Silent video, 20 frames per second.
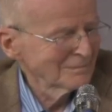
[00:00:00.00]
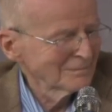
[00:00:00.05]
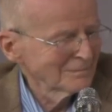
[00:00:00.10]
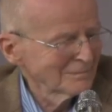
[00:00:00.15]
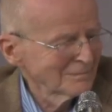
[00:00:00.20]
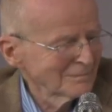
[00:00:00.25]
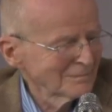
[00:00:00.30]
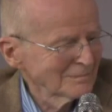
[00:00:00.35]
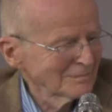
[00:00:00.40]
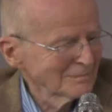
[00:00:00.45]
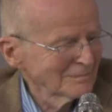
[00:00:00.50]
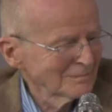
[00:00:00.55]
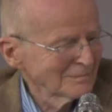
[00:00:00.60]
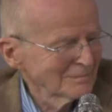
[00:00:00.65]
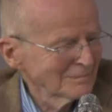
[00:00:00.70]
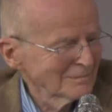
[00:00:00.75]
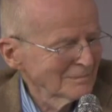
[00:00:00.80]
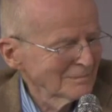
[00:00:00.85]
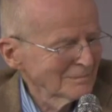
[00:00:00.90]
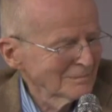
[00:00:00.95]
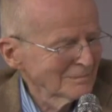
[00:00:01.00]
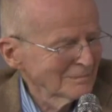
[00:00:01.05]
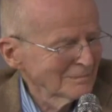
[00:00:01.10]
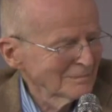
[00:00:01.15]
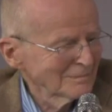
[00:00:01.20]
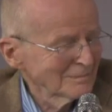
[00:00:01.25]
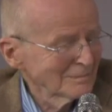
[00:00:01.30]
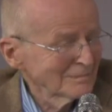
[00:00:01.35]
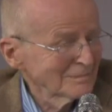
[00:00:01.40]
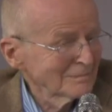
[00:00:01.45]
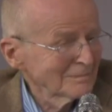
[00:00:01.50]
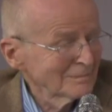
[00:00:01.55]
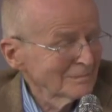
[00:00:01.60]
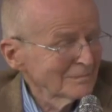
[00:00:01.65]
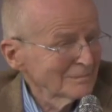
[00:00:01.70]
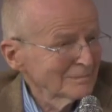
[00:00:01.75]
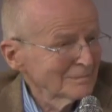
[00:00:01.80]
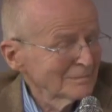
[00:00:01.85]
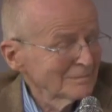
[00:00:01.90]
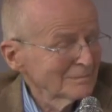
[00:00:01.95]

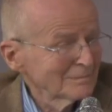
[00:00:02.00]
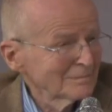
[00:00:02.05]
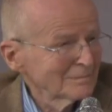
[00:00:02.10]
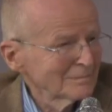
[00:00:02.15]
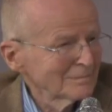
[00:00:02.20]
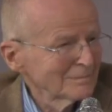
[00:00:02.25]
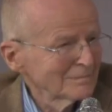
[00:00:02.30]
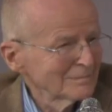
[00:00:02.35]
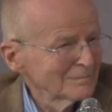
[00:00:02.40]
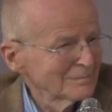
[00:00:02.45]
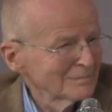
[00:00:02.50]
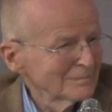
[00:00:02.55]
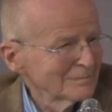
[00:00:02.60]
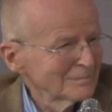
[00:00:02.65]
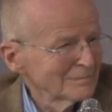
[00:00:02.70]
No words are spoken by the person on screen.